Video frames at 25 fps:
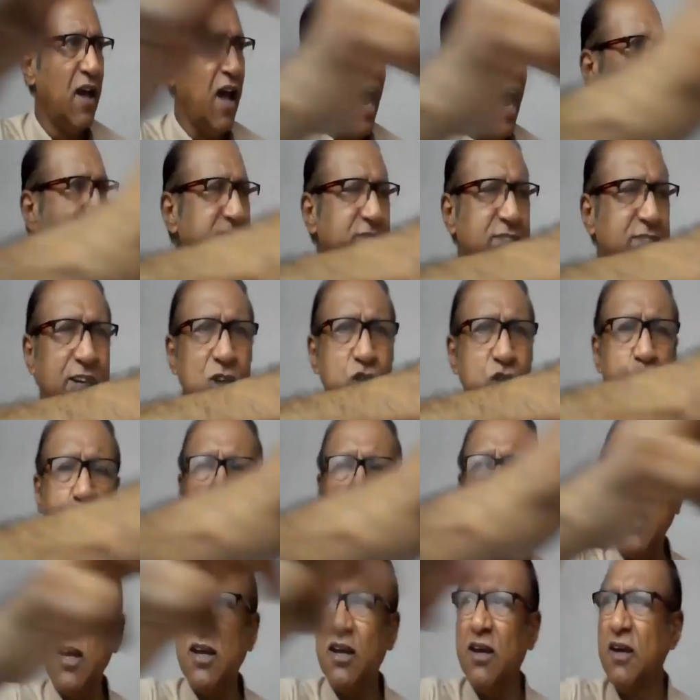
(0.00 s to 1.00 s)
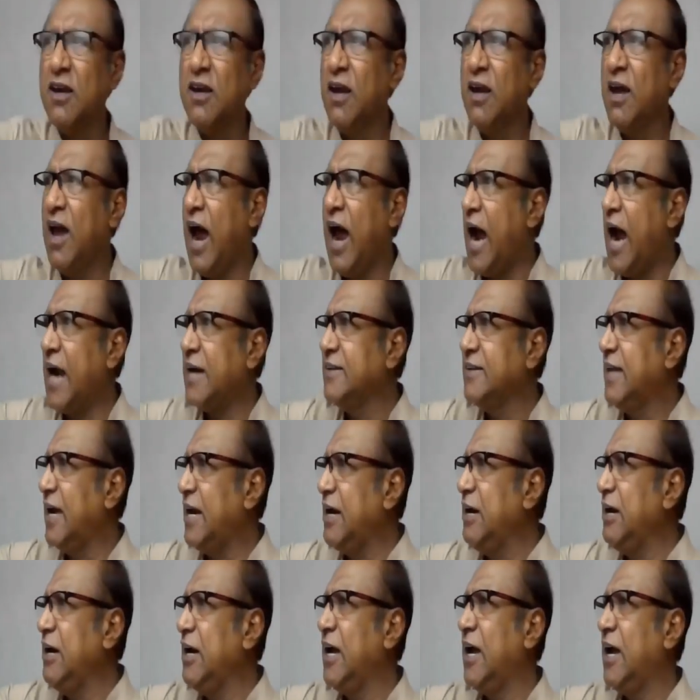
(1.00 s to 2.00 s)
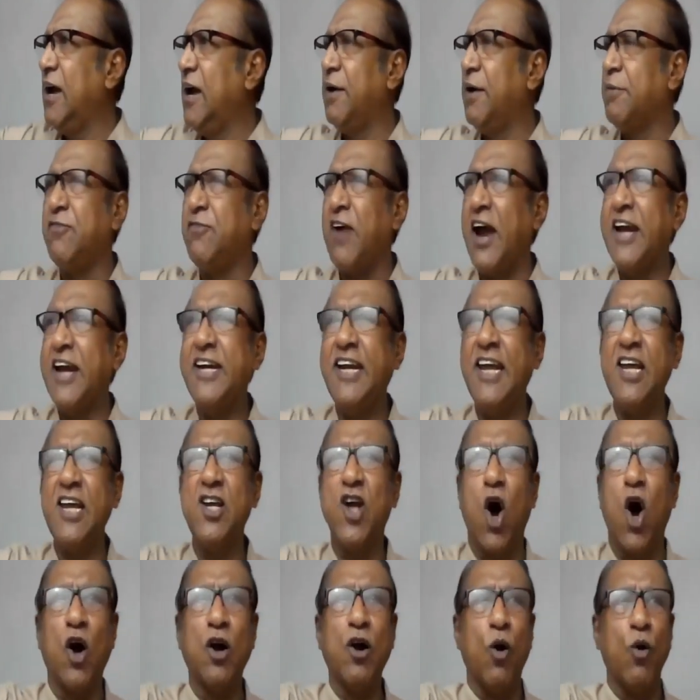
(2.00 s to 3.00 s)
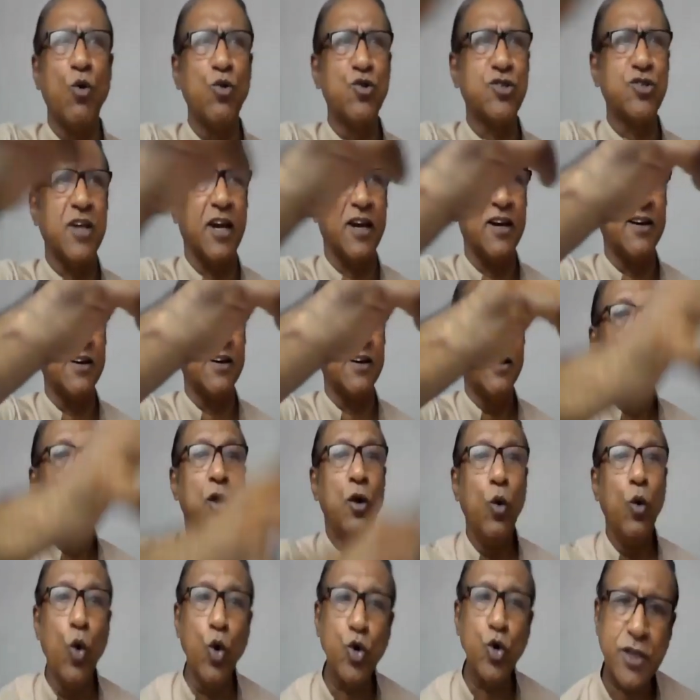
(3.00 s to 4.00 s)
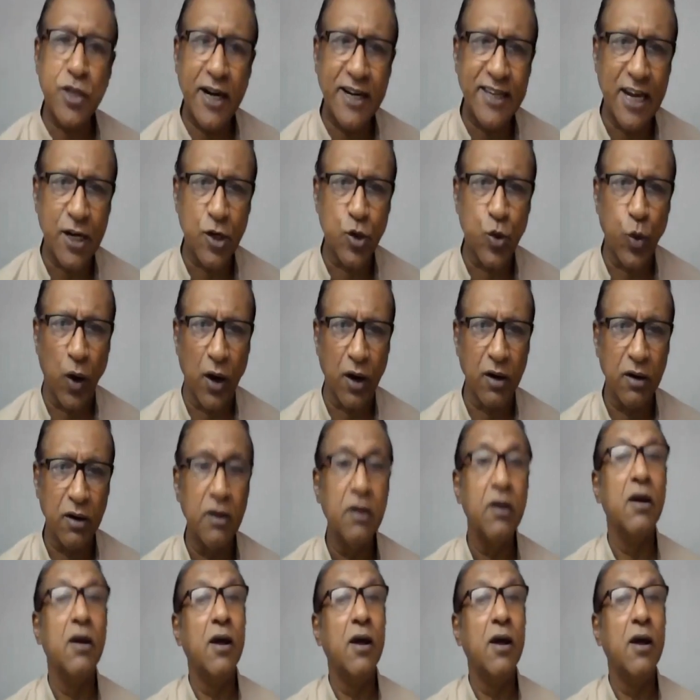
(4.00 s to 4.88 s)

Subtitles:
and searching and then finding God outside? Who said that one?